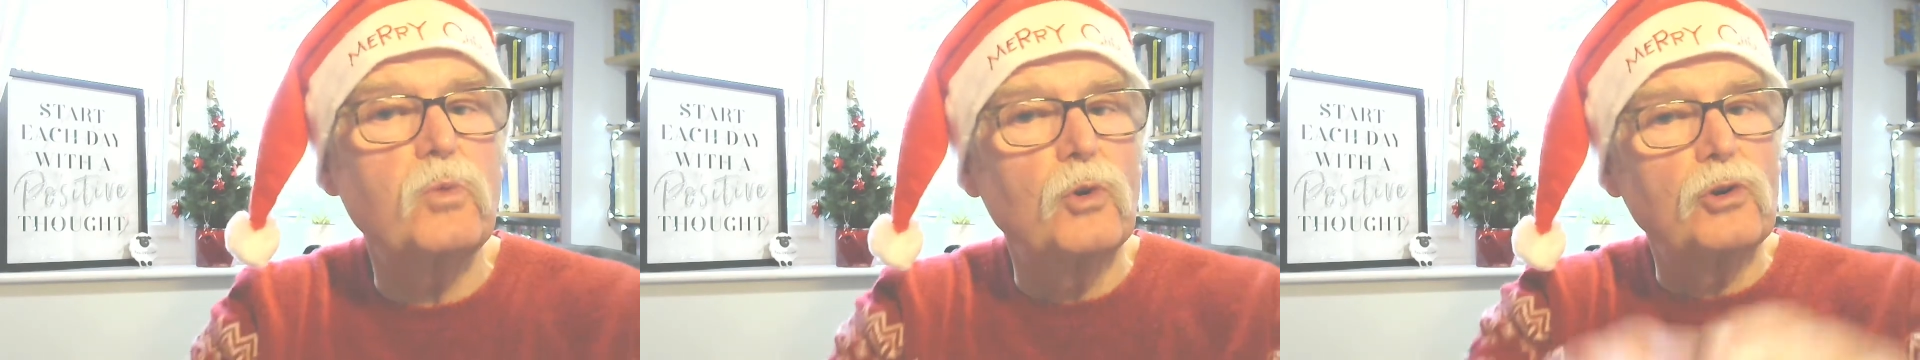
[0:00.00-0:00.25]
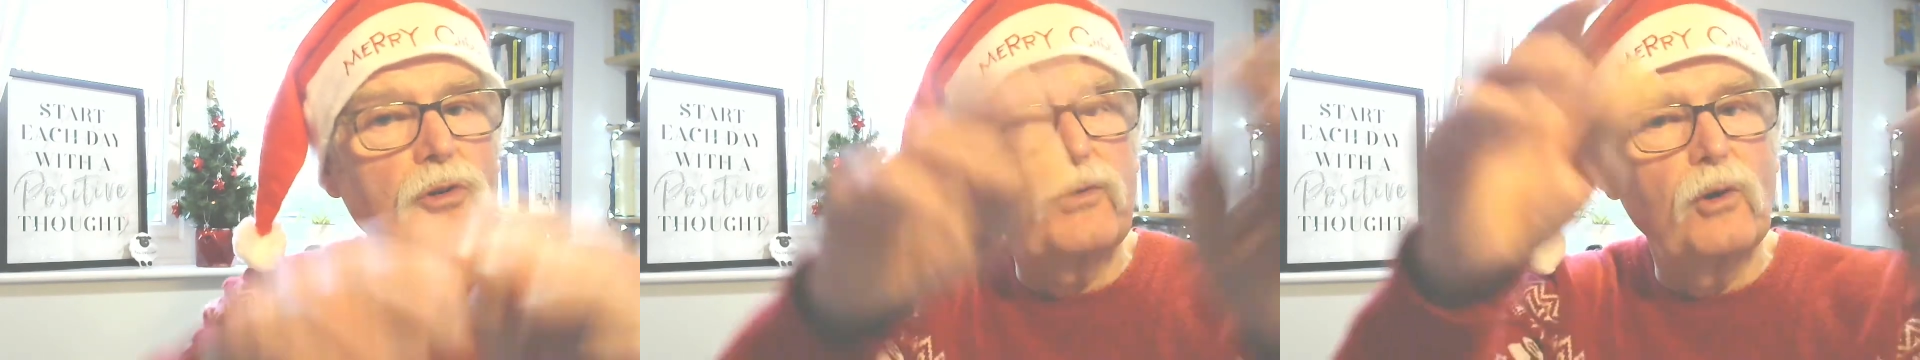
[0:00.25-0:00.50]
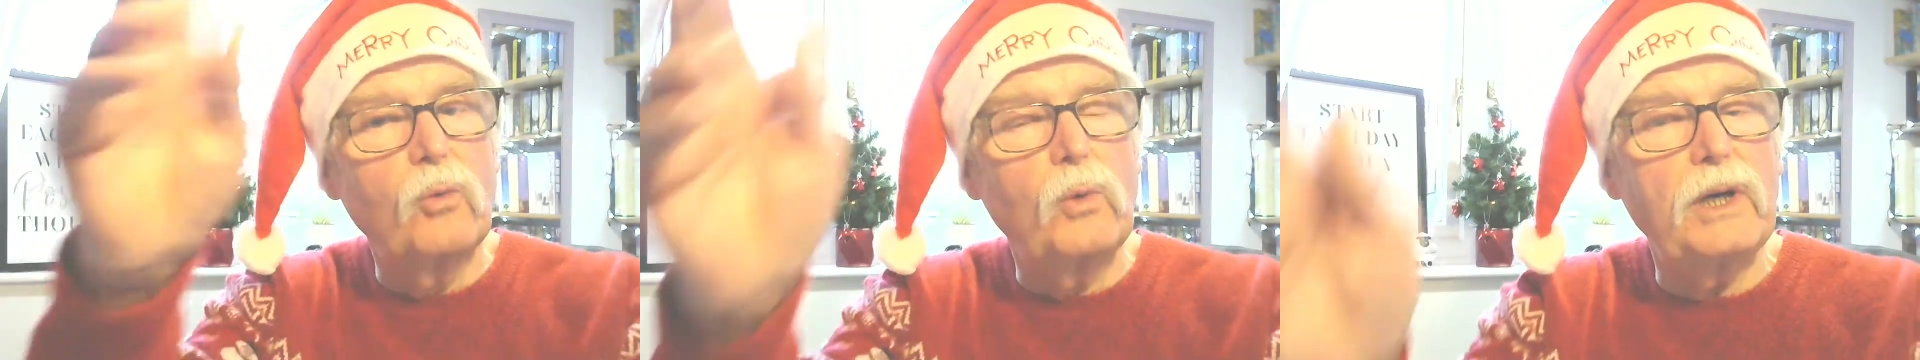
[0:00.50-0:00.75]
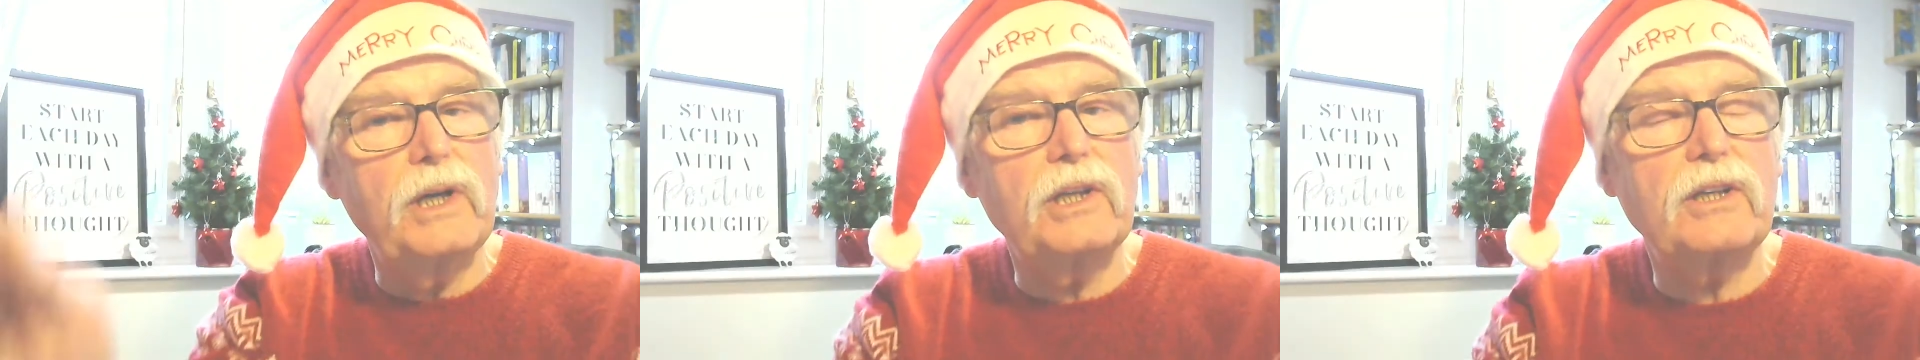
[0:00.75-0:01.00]
wonderful
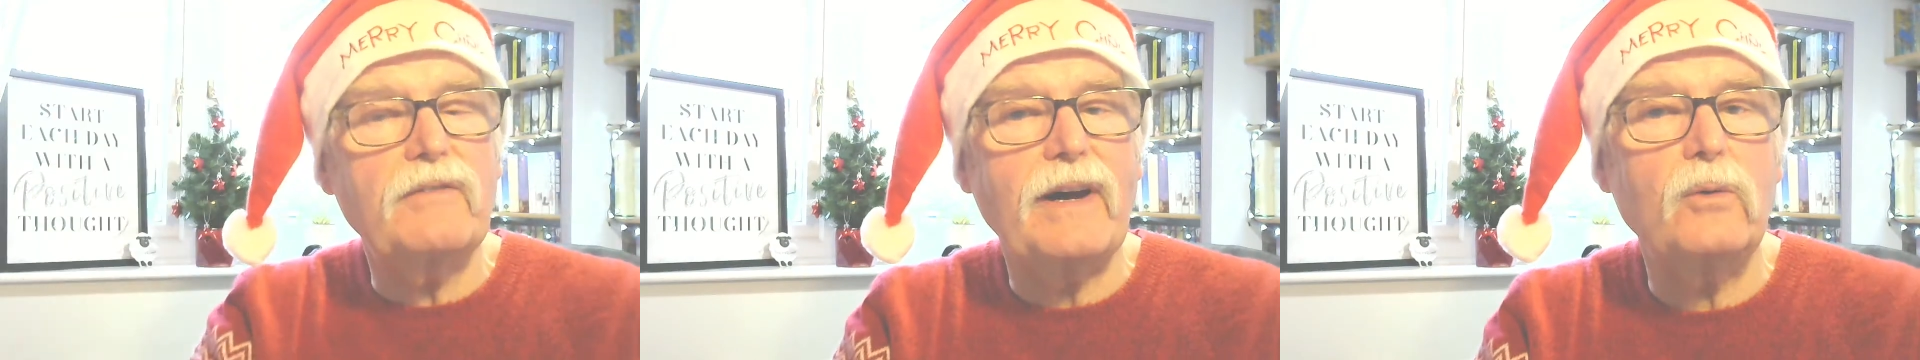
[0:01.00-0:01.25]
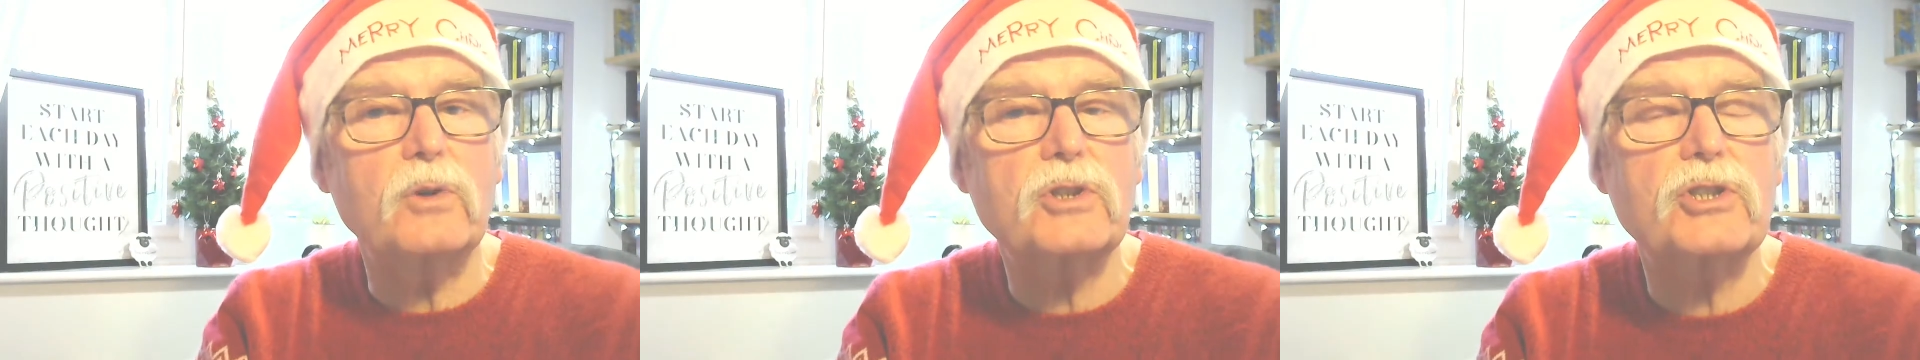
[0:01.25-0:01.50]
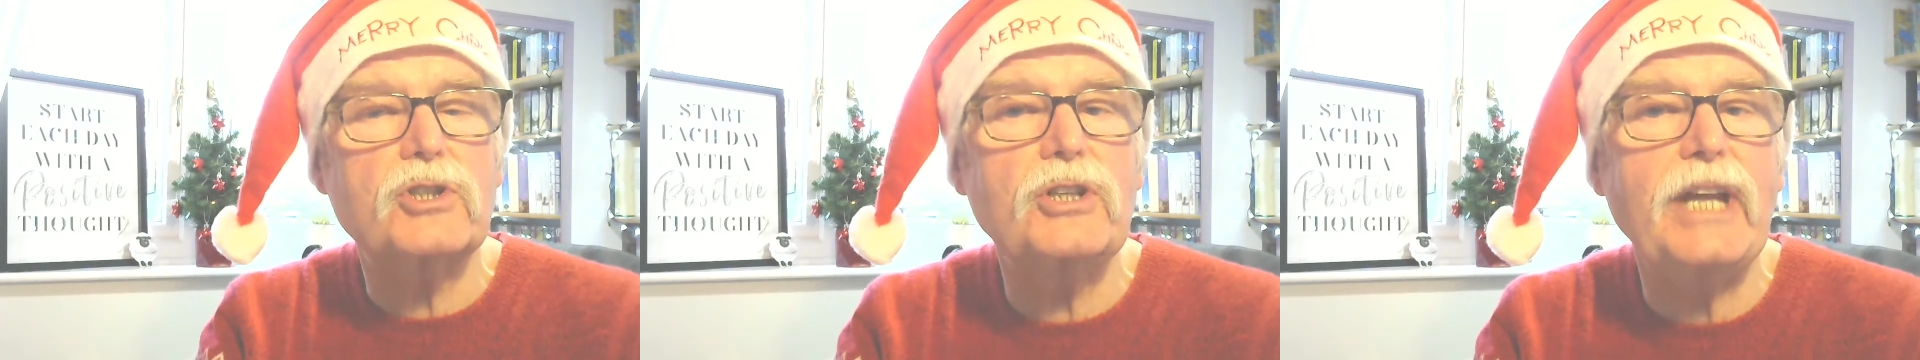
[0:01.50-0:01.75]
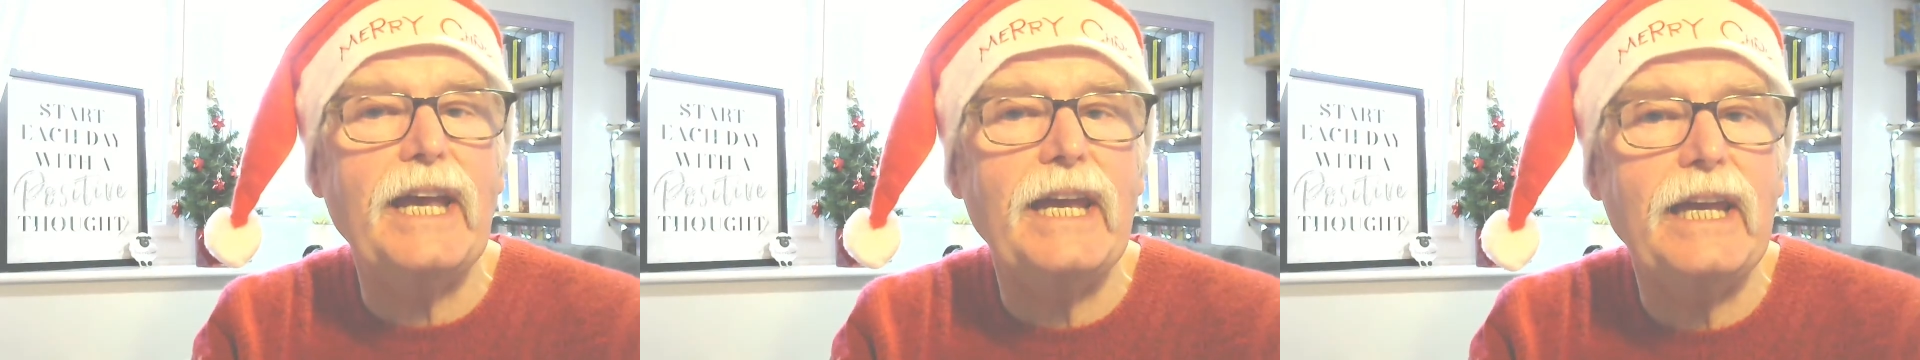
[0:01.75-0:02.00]
world of ours
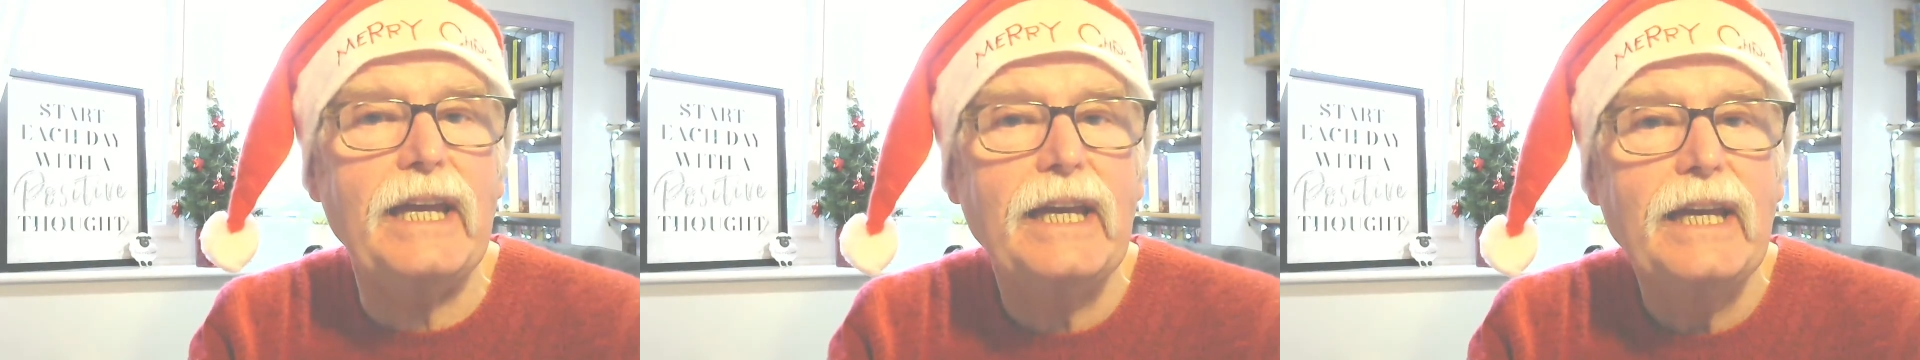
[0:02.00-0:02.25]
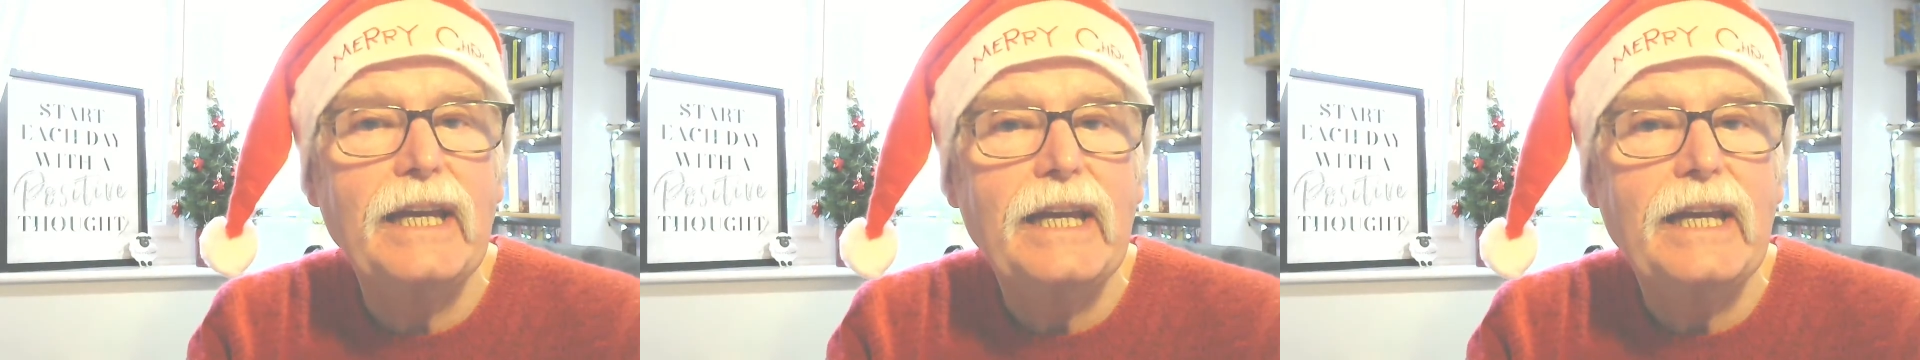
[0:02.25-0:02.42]
today.